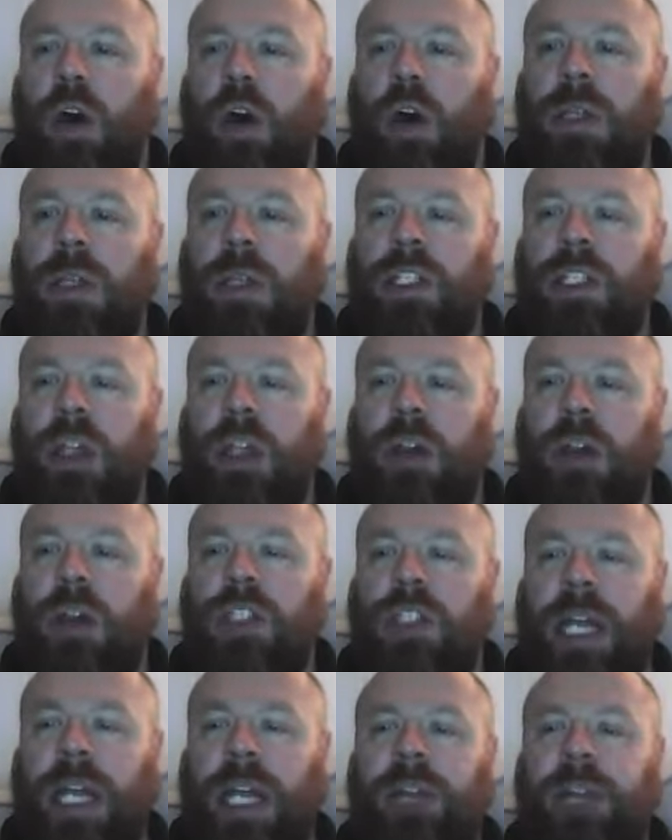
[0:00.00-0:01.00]

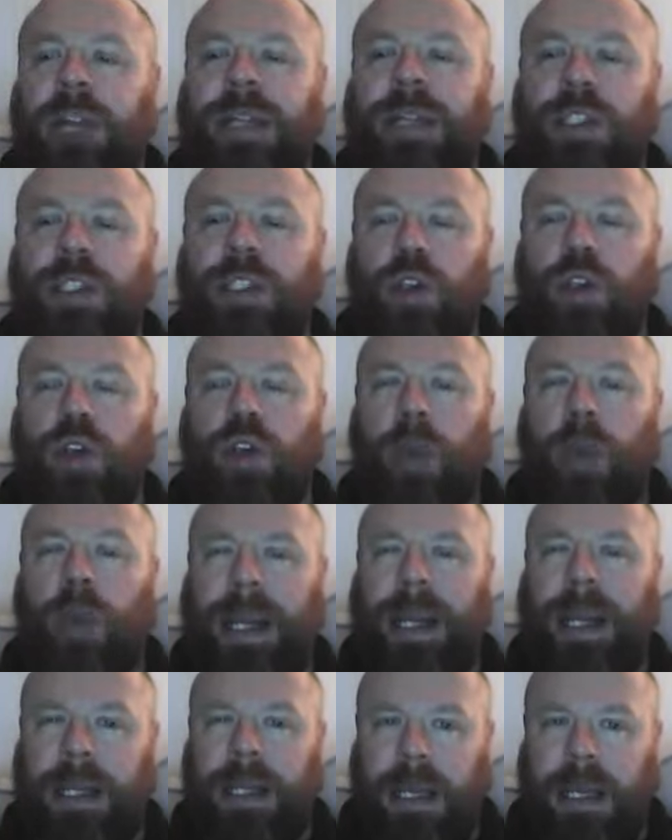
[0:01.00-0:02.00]
on January
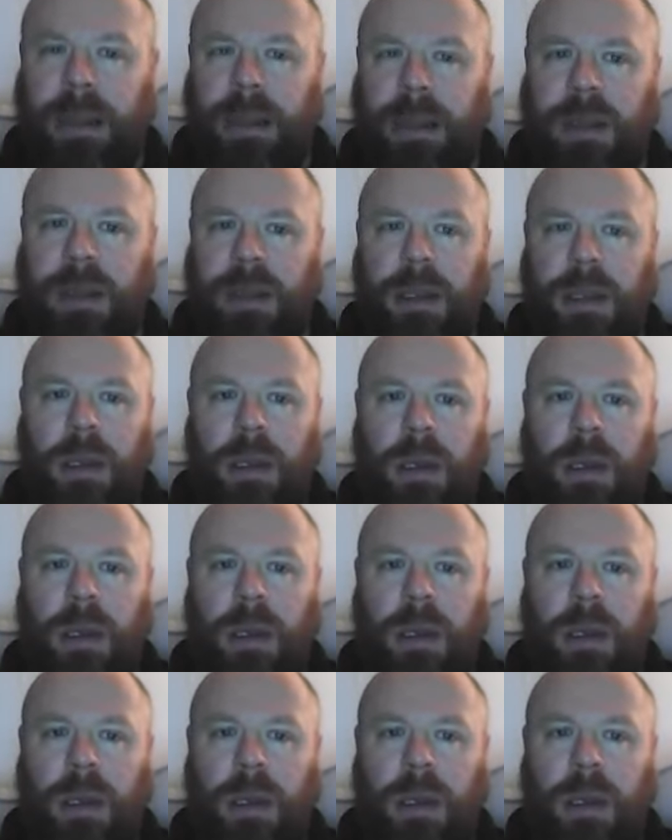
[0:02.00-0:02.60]
20th,